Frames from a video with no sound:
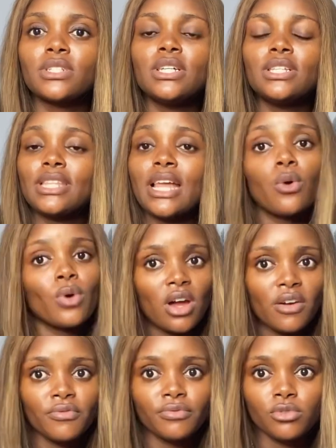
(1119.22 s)
Now we
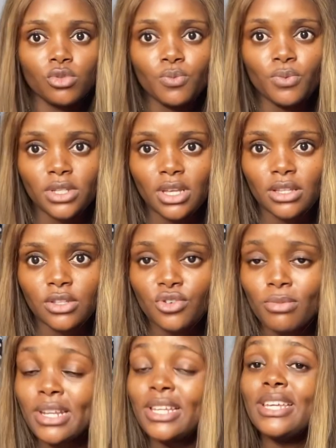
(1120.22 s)
have 2%
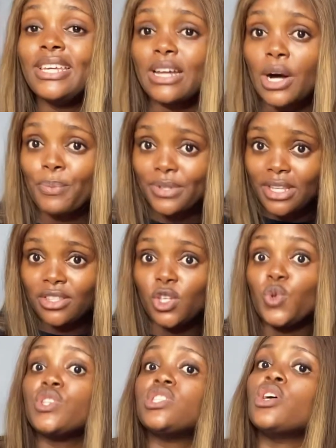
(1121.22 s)
remaining in our percentage,
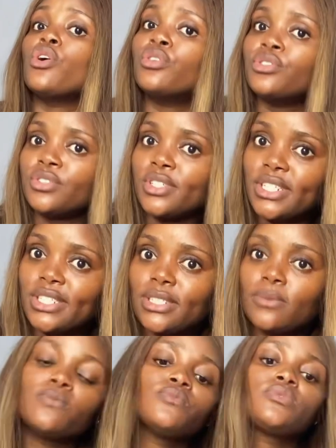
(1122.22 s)
which is 100.
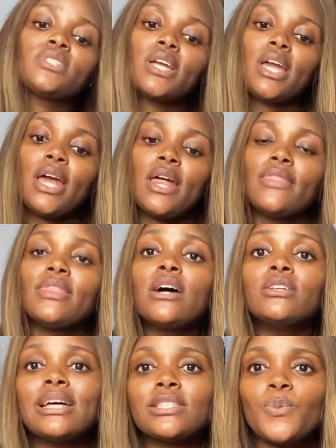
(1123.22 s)
Now
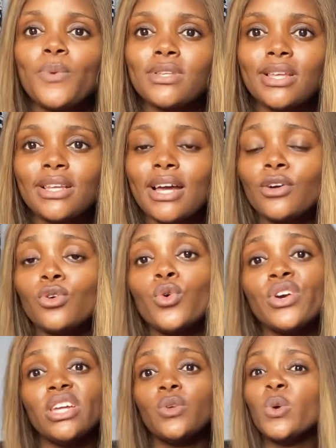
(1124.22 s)
that 2% can go
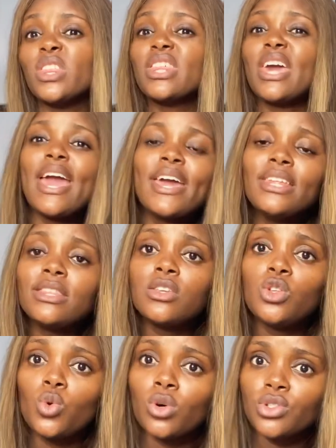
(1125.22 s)
in with anything
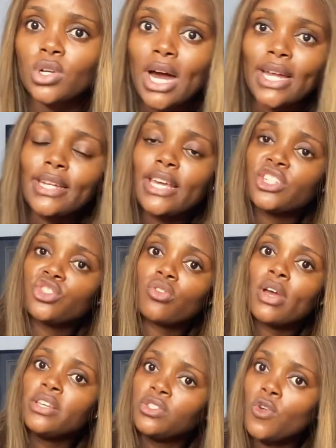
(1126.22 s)
you want to add extra
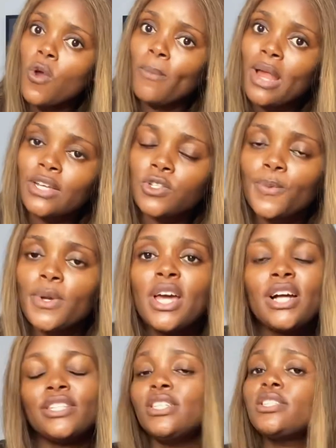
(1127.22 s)
into your black soap.
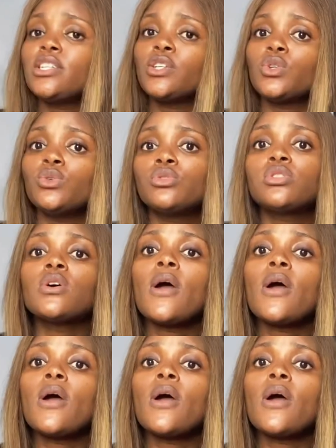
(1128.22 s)
This includes